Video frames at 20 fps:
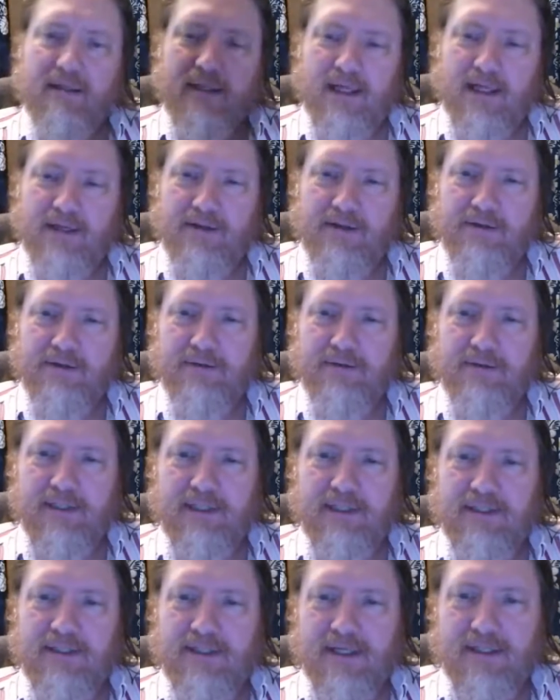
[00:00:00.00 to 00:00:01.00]
Can you
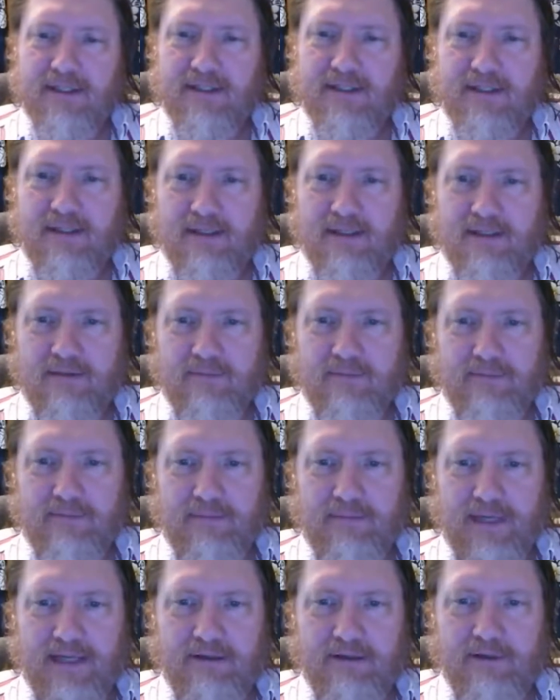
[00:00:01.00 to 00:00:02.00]
adjust the
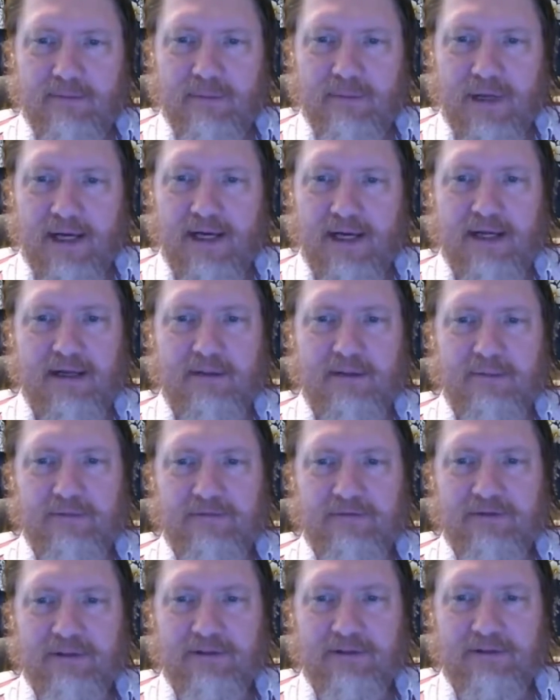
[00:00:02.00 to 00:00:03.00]
microbiome
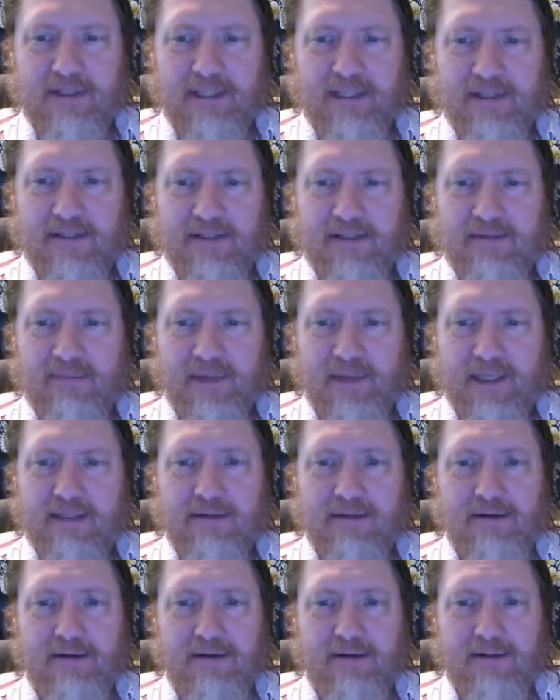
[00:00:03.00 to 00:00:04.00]
for things that might
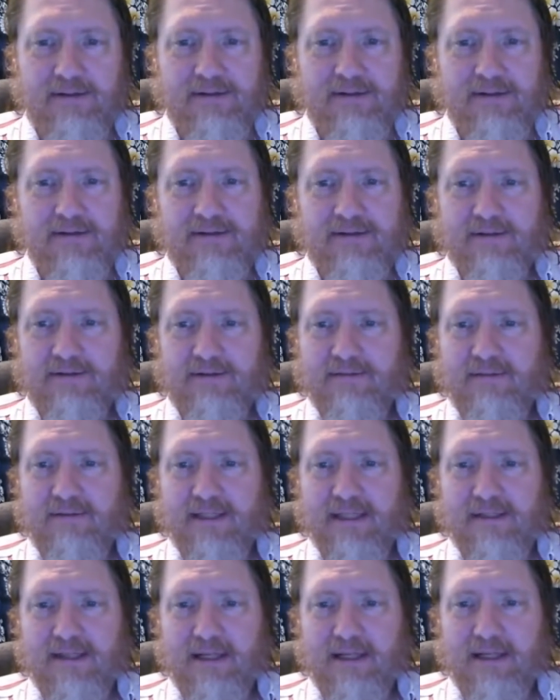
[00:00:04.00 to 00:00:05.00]
cause
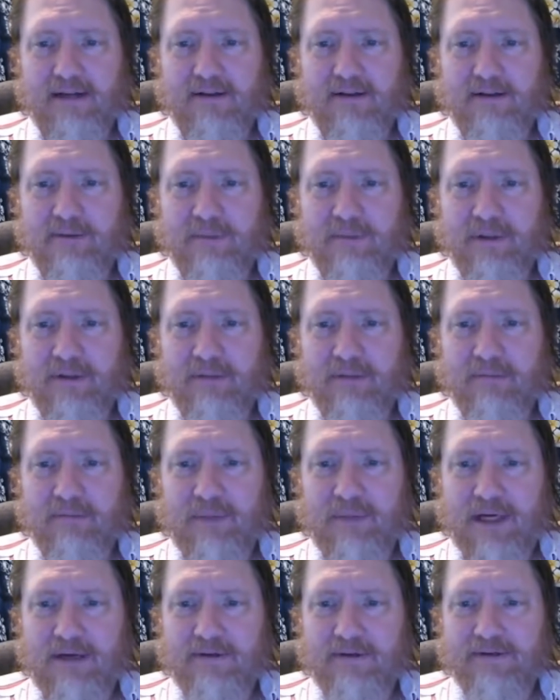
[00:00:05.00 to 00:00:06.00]
things like irritable
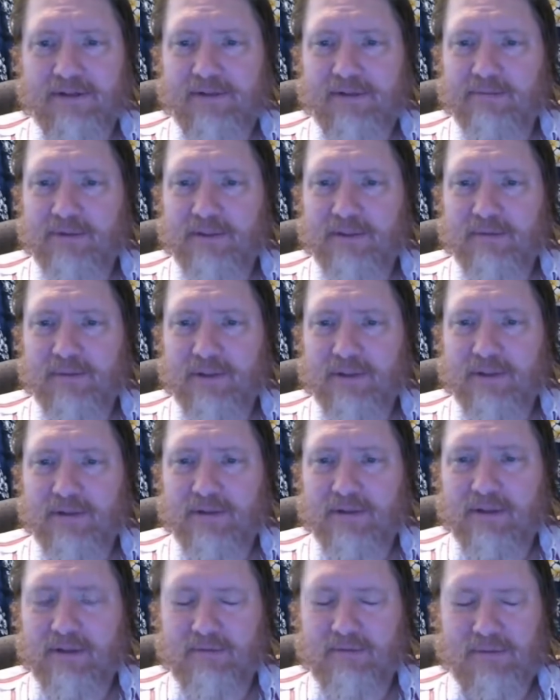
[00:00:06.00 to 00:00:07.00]
bowel symptom or
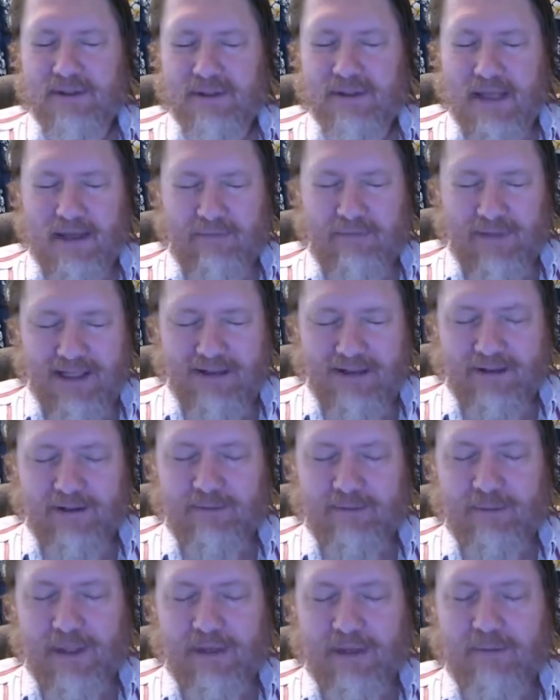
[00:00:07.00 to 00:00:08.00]
uh,
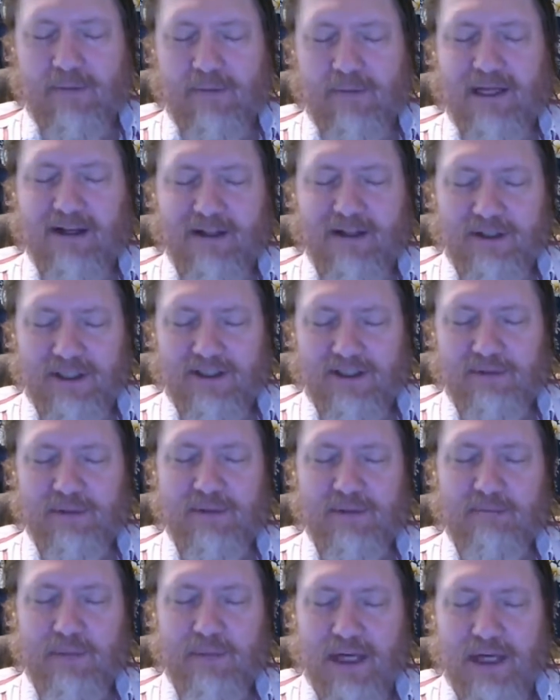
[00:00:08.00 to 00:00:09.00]
irritable
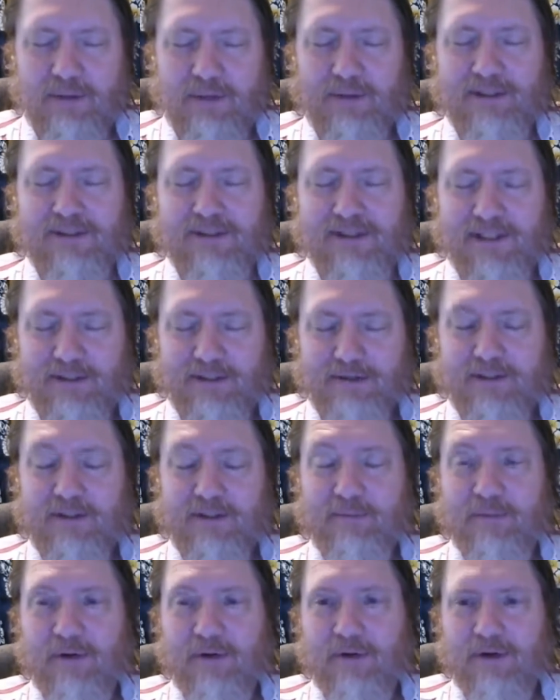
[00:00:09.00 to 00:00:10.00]
irritable bowel
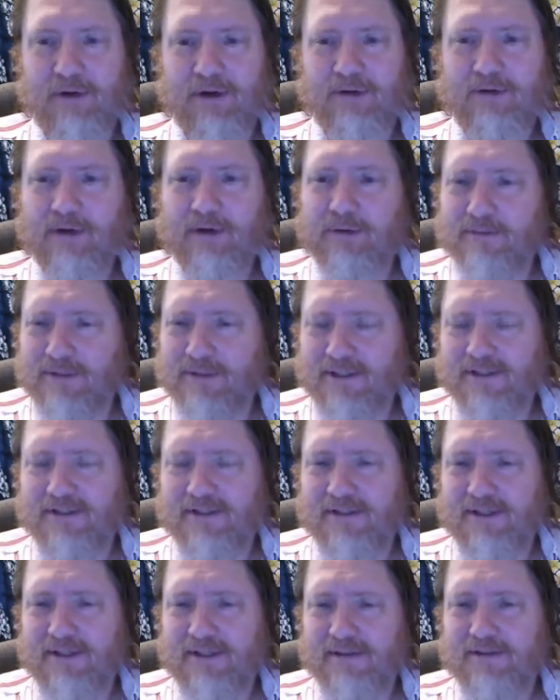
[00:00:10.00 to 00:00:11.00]
syndrome or Crohn's
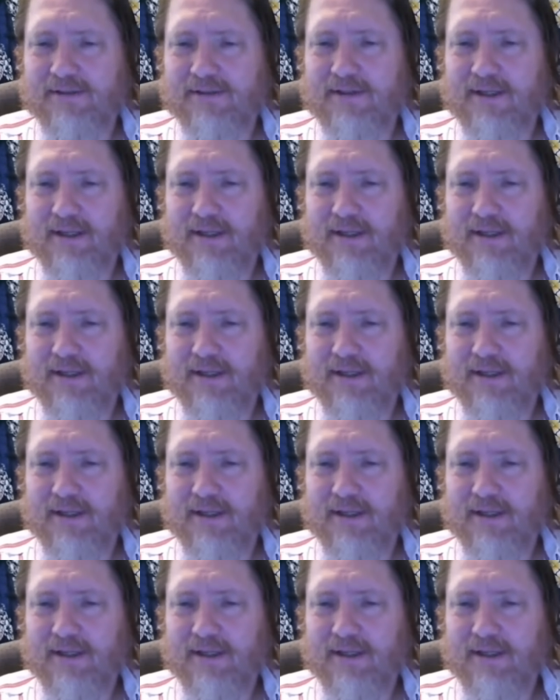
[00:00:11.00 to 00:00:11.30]
disease?